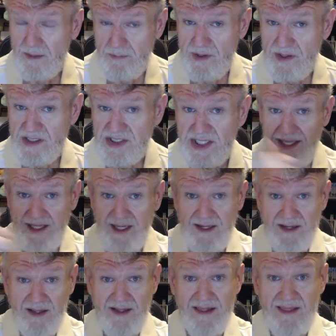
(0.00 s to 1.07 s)
appreciated.
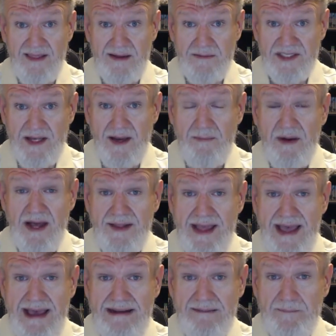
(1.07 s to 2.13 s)
Thumbs up on
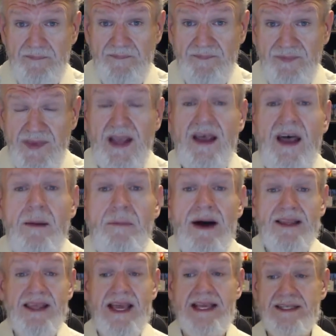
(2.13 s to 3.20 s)
that.
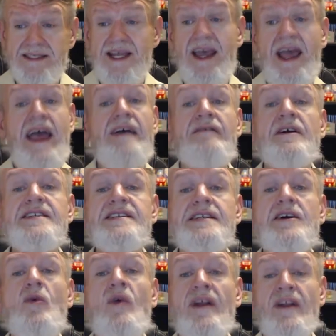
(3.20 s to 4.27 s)
My thanks to every
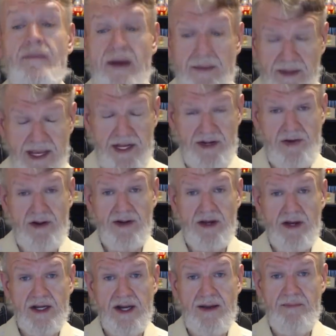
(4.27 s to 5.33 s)
single one of my
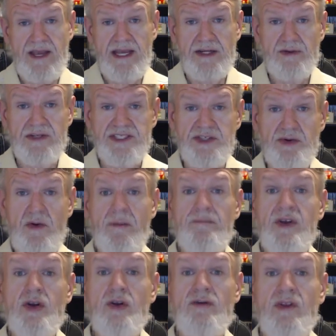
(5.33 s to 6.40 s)
Patreon.com patrons. You are
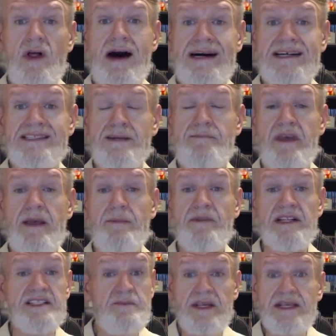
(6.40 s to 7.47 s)
beautiful, awesome people.
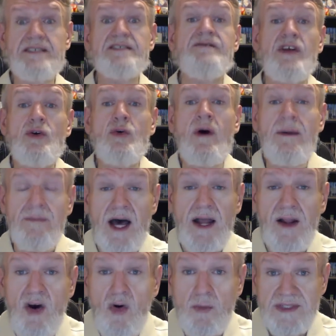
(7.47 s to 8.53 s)
It's because of you I'm
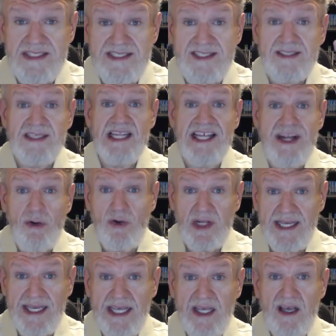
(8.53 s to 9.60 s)
not homeless,
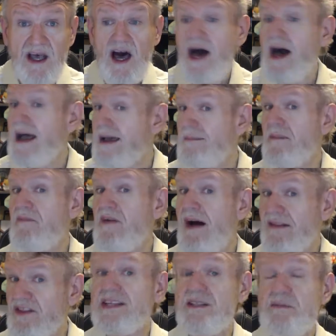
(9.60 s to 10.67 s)
literally. I am,
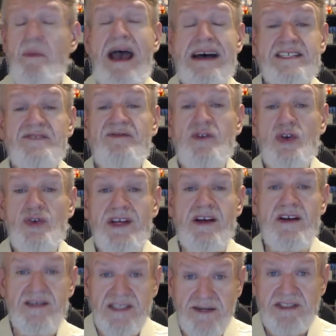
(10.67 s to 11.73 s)
these past few
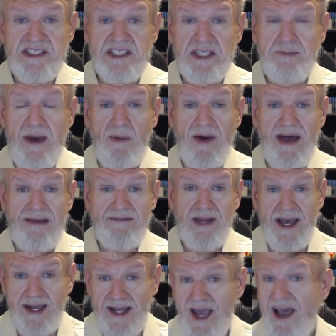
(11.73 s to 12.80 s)
years, ever since my wife died,